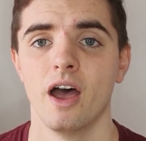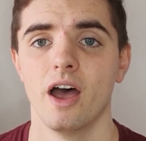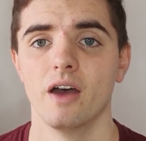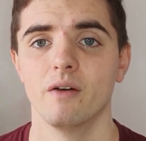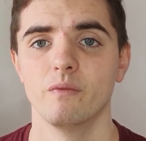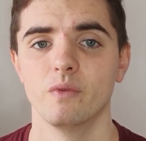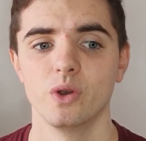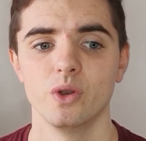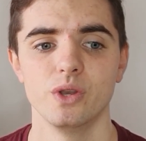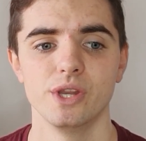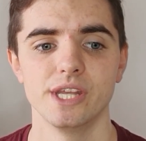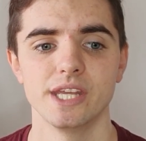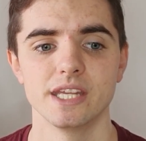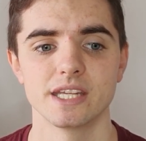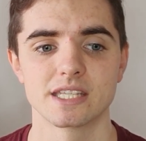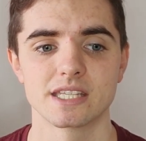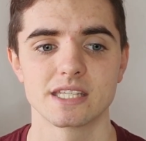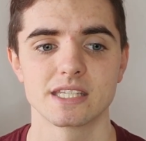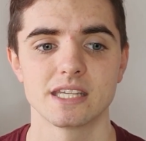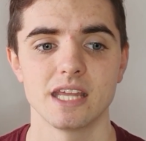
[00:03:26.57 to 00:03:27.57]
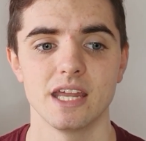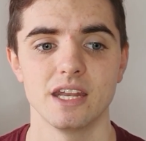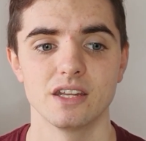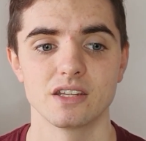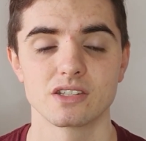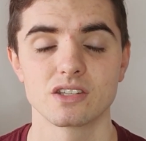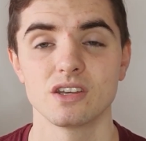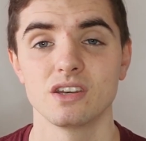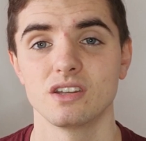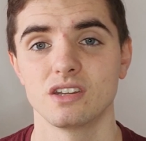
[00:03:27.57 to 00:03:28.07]
and Rudy Gestede are
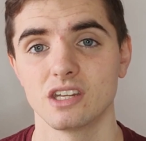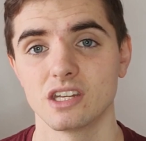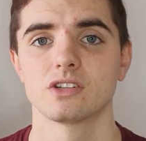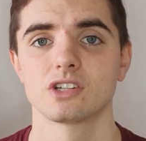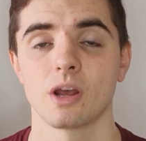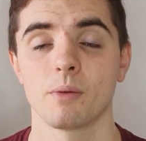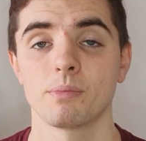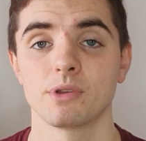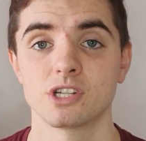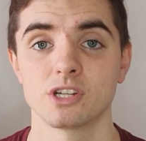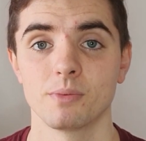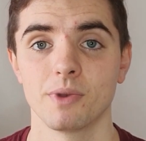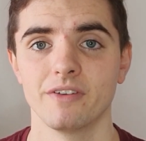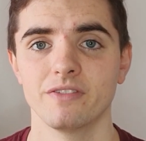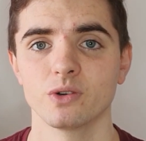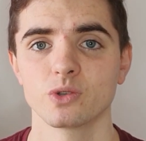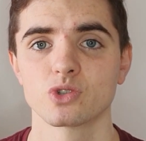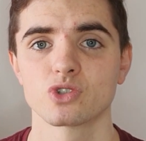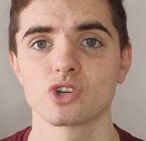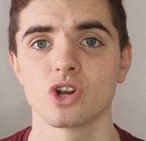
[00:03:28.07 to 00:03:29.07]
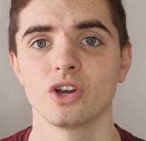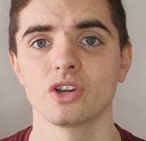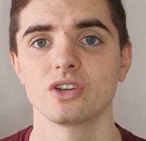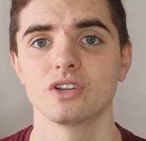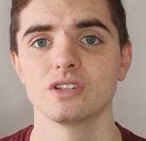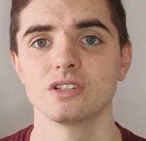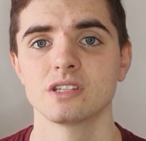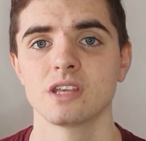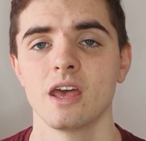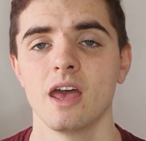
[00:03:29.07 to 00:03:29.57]
certainly championship level
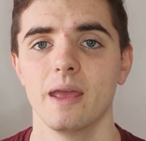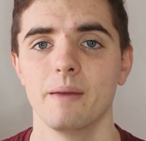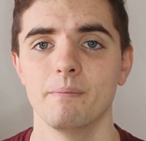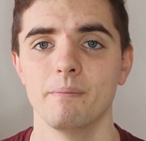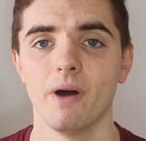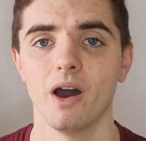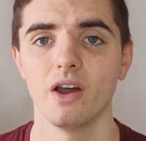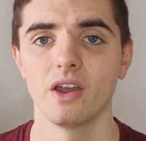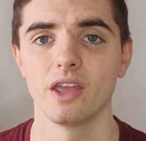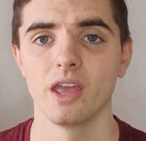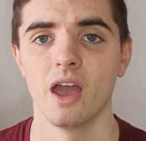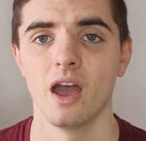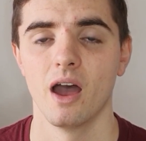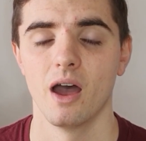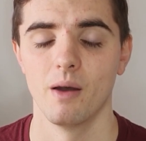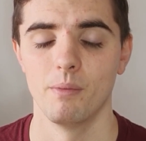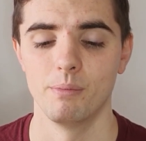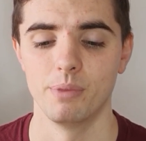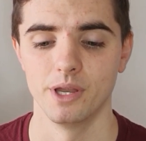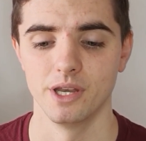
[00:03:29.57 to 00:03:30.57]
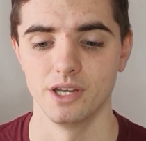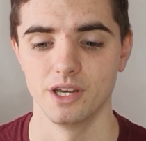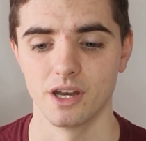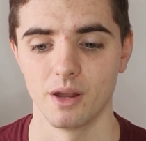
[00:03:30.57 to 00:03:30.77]
strikers, in my opinion.